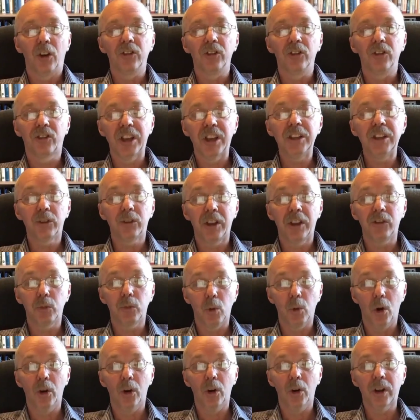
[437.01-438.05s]
continued
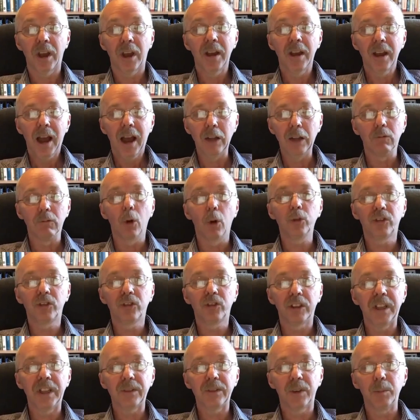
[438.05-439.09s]
his work and
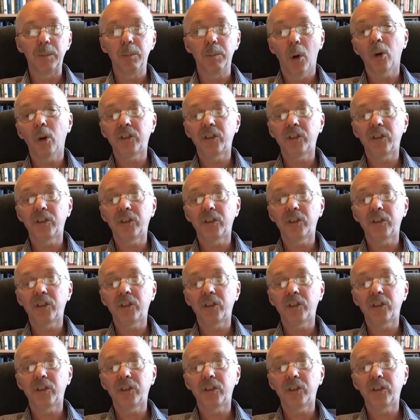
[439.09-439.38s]
wrote an even